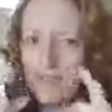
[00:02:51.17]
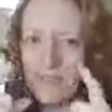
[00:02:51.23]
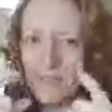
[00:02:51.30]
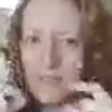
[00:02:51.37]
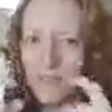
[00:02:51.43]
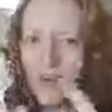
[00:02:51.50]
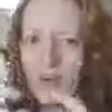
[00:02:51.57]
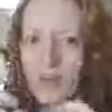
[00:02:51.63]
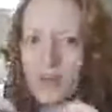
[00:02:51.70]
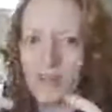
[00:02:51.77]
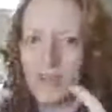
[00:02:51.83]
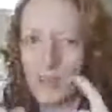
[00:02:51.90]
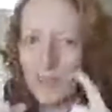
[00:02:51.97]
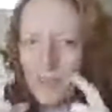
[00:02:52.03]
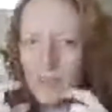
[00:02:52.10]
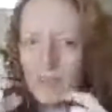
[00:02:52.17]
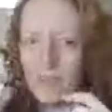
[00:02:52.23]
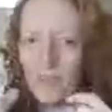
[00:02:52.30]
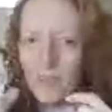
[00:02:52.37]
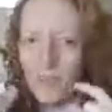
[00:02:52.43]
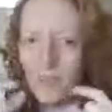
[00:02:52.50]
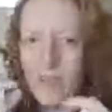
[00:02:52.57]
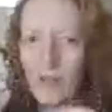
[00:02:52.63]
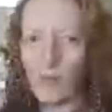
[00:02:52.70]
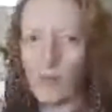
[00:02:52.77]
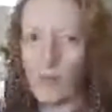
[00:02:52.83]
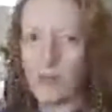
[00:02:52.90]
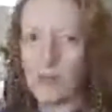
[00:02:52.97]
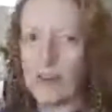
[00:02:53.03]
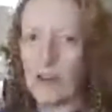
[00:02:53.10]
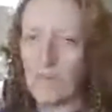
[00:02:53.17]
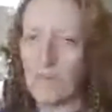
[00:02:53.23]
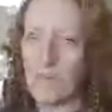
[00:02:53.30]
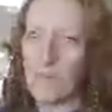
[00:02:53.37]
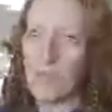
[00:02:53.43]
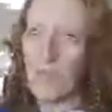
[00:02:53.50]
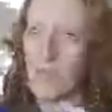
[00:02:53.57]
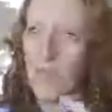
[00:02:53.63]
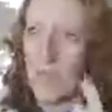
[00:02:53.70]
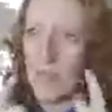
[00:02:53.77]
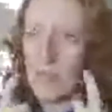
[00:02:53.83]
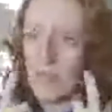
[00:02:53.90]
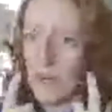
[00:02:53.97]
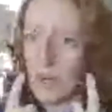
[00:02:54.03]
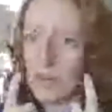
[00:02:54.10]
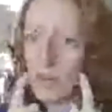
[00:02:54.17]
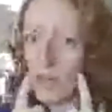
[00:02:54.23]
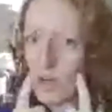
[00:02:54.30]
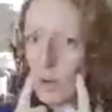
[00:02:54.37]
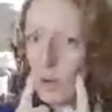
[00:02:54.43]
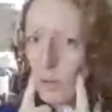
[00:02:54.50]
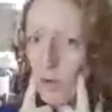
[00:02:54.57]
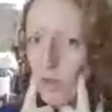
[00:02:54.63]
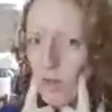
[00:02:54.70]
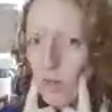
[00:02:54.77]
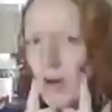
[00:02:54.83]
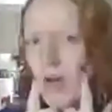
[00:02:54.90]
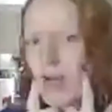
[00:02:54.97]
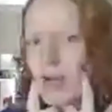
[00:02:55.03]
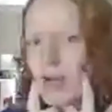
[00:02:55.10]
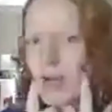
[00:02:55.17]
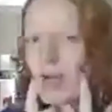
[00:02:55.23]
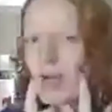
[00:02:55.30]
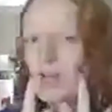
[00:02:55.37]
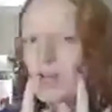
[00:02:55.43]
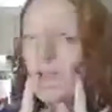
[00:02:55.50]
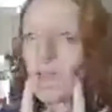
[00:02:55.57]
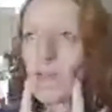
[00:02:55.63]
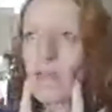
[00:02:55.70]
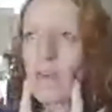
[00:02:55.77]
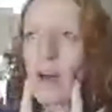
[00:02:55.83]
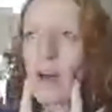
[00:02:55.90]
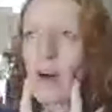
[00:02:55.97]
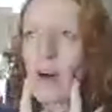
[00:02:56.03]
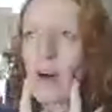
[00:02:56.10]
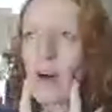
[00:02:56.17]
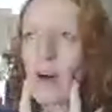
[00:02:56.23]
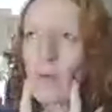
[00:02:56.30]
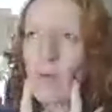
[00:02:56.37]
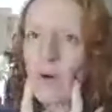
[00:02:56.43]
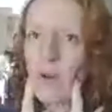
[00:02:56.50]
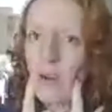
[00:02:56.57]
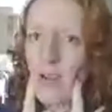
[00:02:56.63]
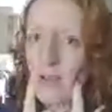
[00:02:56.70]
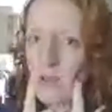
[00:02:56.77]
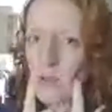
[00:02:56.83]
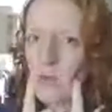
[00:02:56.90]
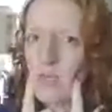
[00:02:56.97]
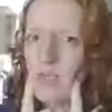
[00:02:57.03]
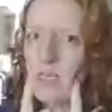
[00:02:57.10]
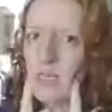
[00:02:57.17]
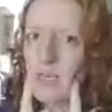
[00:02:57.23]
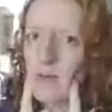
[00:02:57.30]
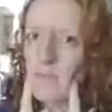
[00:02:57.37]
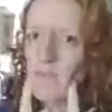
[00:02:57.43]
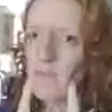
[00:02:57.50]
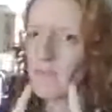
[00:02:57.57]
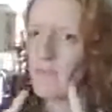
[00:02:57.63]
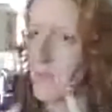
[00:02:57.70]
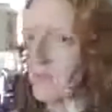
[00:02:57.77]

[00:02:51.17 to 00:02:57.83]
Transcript: starting to get wobbly now, and she lost a couple at the back. We found one last week, and then